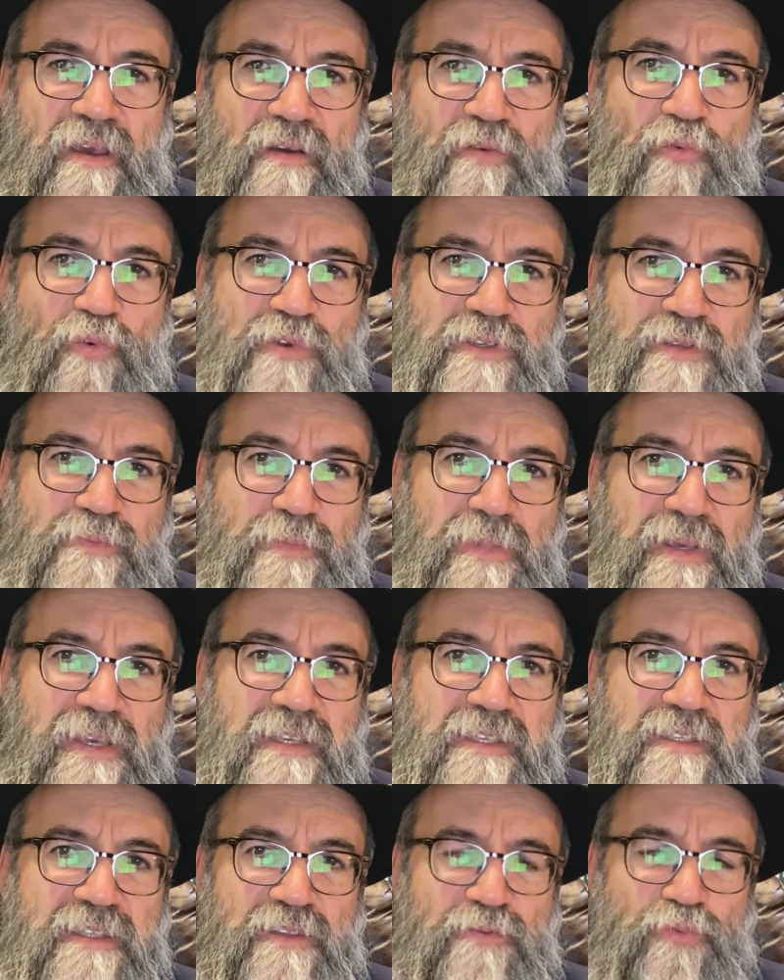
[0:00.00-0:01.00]
was
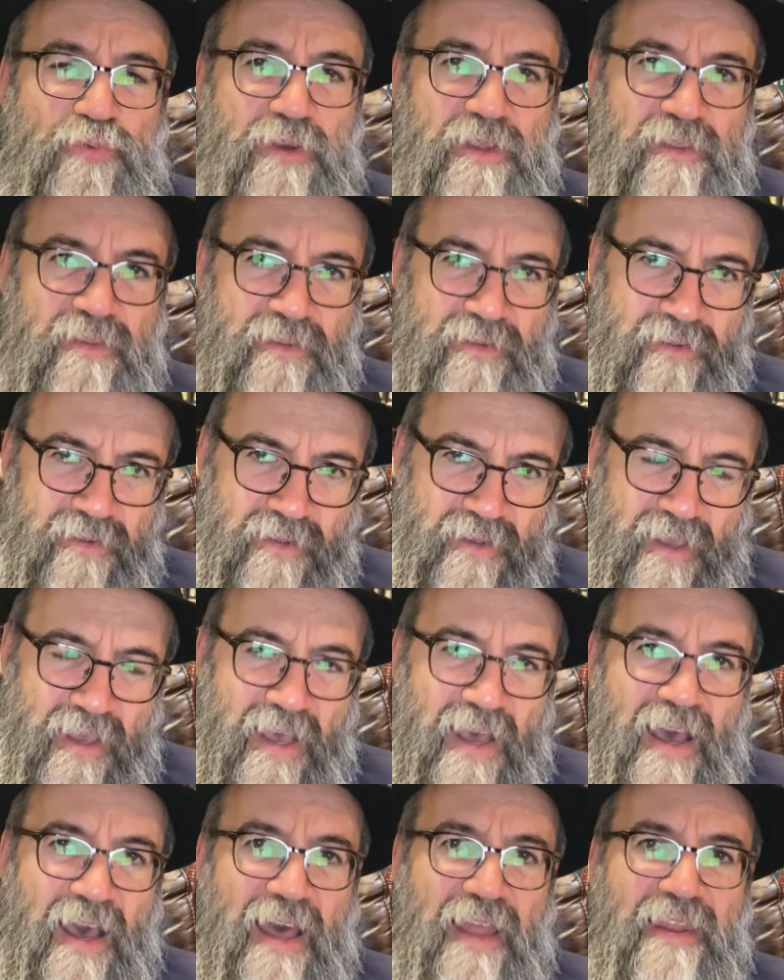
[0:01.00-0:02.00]
mixed with
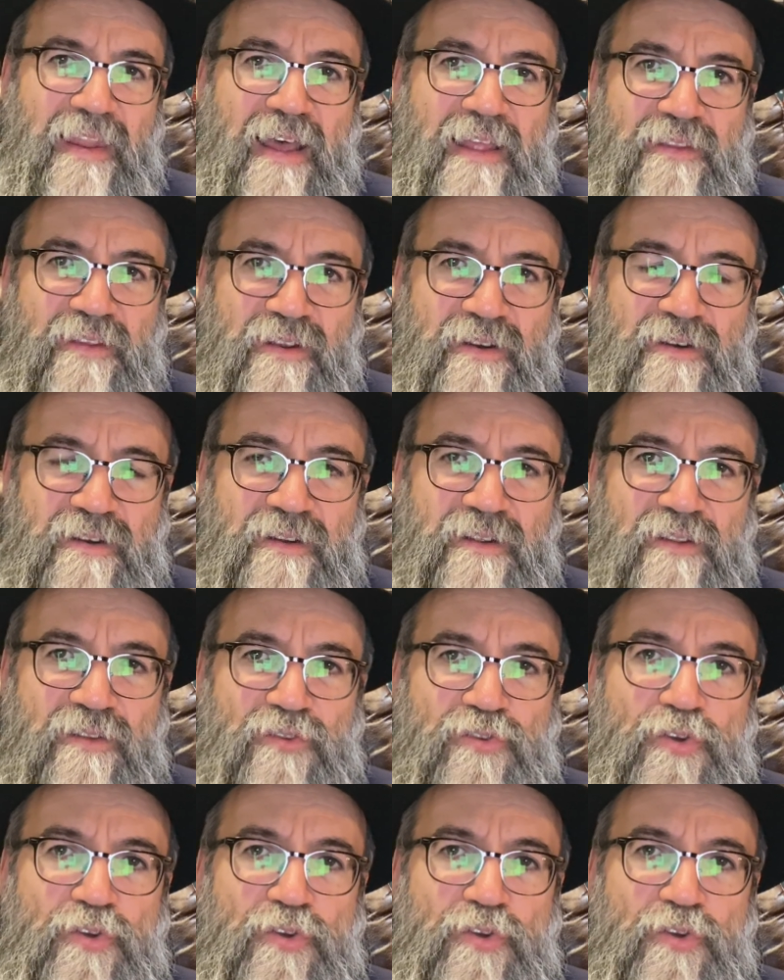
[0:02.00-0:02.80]
another